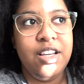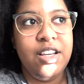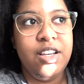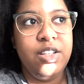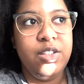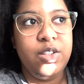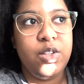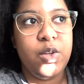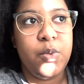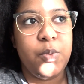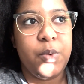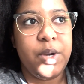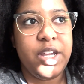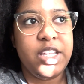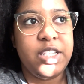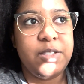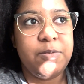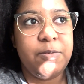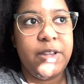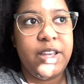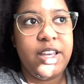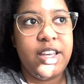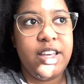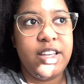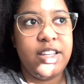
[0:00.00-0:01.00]
the
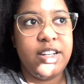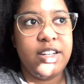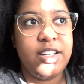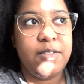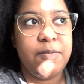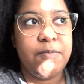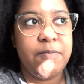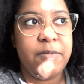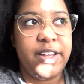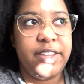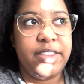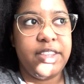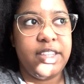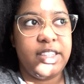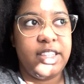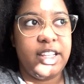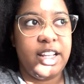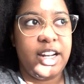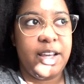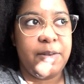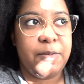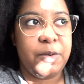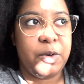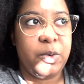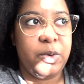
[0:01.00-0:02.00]
waistband method that
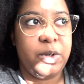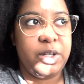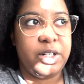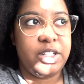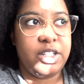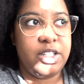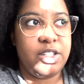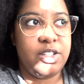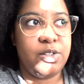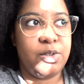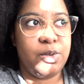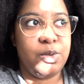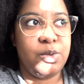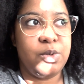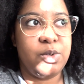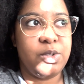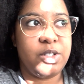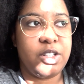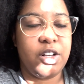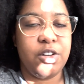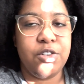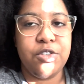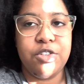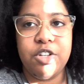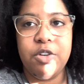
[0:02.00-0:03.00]
I'm going to use,
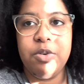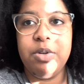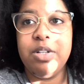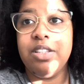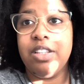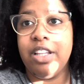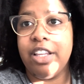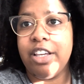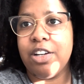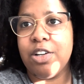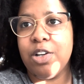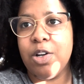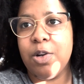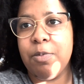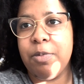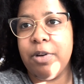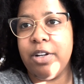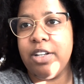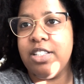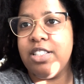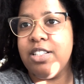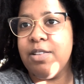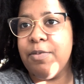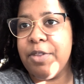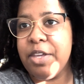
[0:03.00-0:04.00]
I'll show it later, but
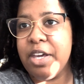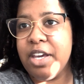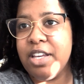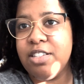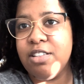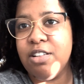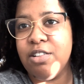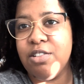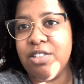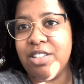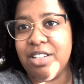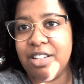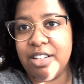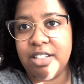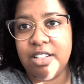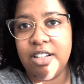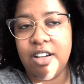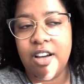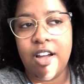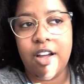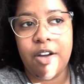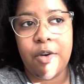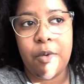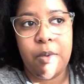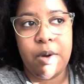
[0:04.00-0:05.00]
it's something I saw on
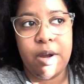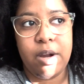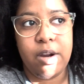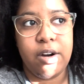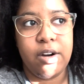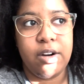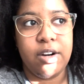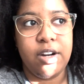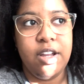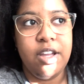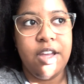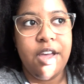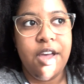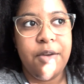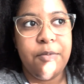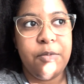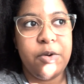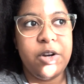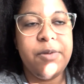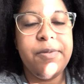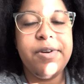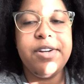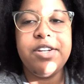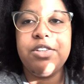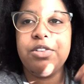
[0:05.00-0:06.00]
TikTok where
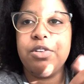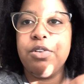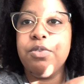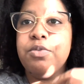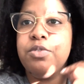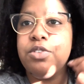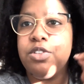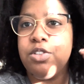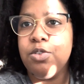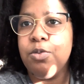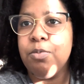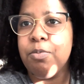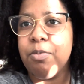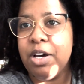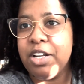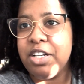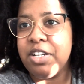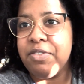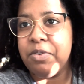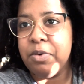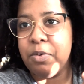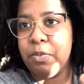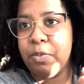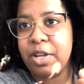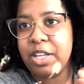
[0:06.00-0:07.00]
pretty much you don't do much of
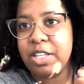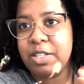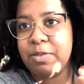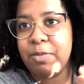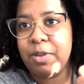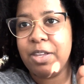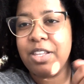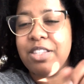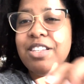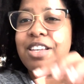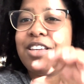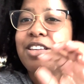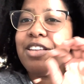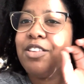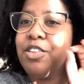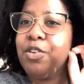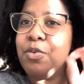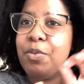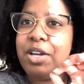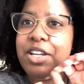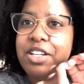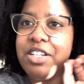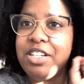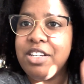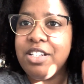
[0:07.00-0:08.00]
a waist. It's like the
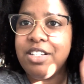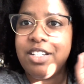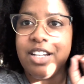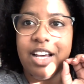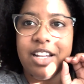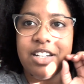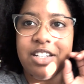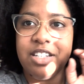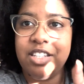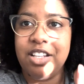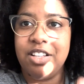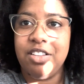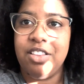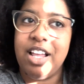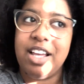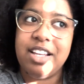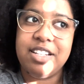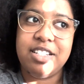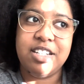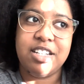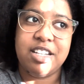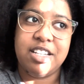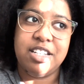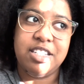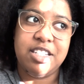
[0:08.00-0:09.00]
way she attached the
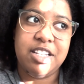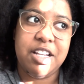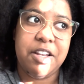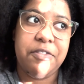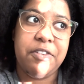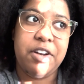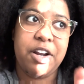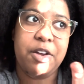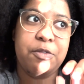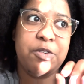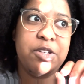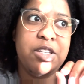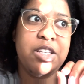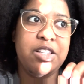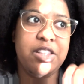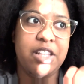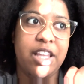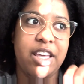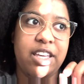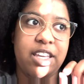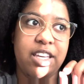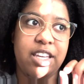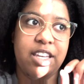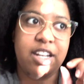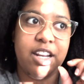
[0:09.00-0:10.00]
elastic and stuff, and I really
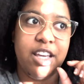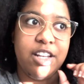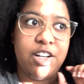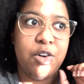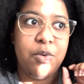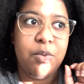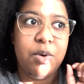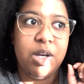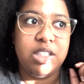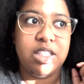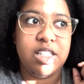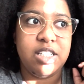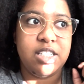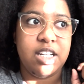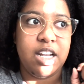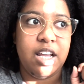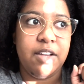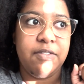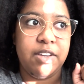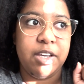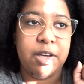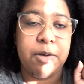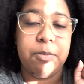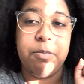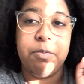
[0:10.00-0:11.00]
like it, and I don't want this to have
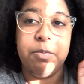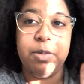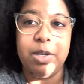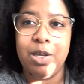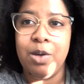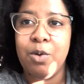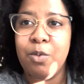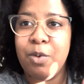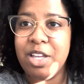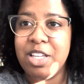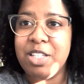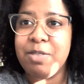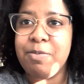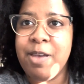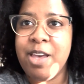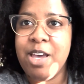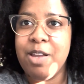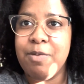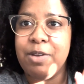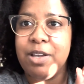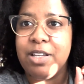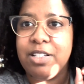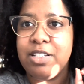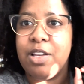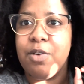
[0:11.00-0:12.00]
like a big waistband
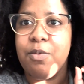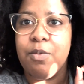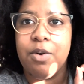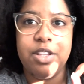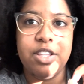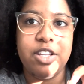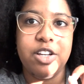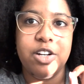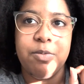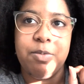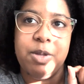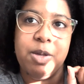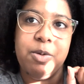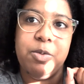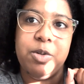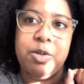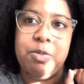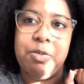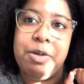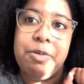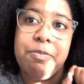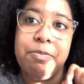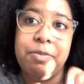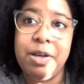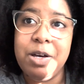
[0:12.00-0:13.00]
because I want there to be able to be
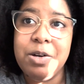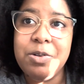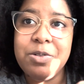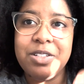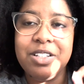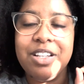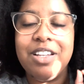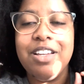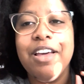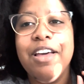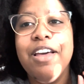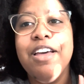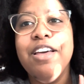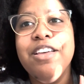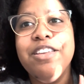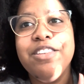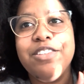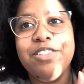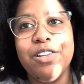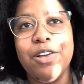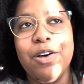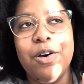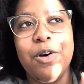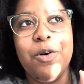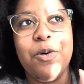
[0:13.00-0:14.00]
a belt.
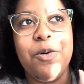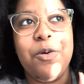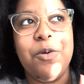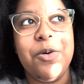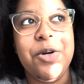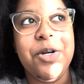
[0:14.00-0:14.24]
So